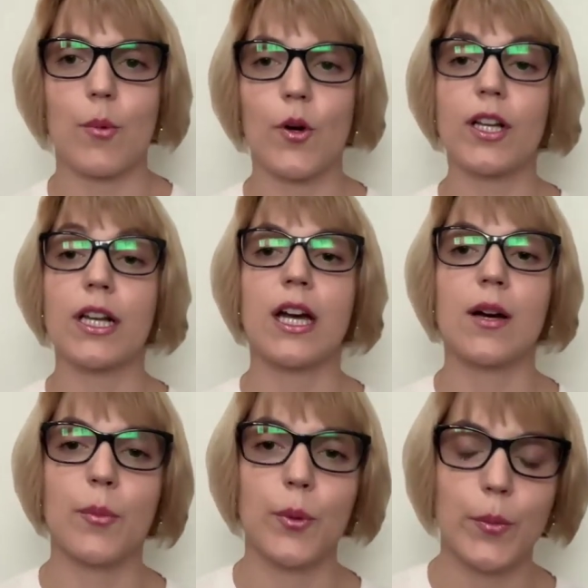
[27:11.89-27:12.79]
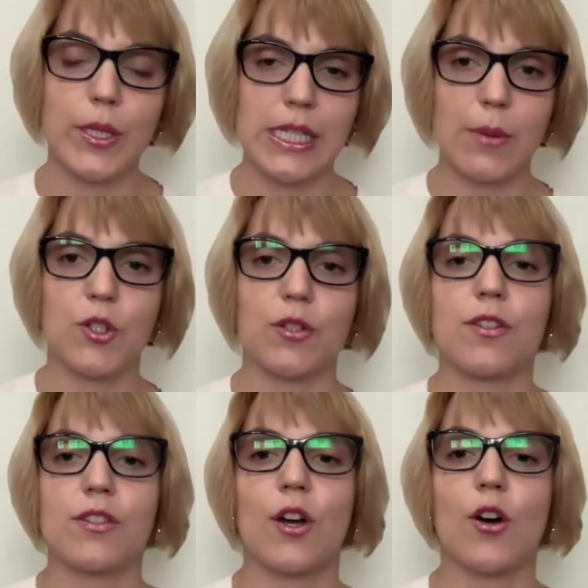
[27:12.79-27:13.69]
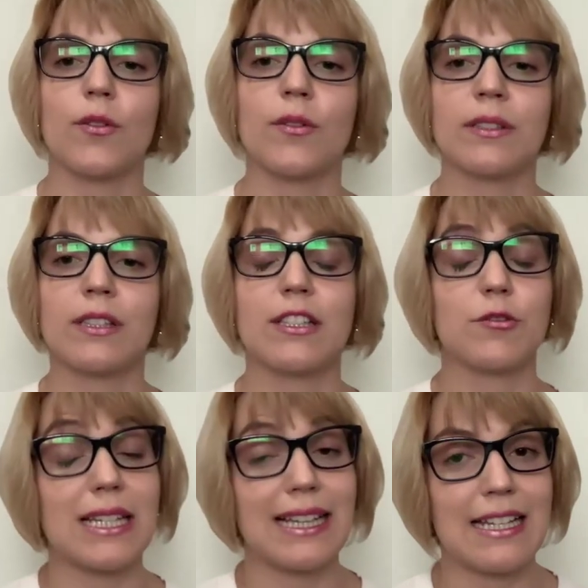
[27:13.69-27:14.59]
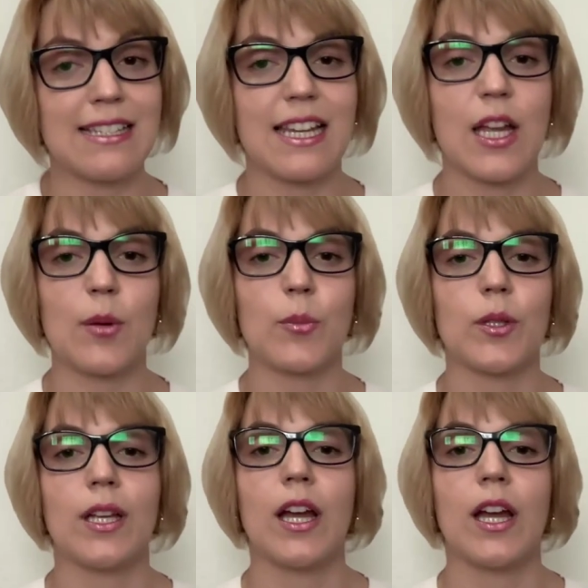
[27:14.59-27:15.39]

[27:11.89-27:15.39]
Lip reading: broaden up perceptions on the threat landscape,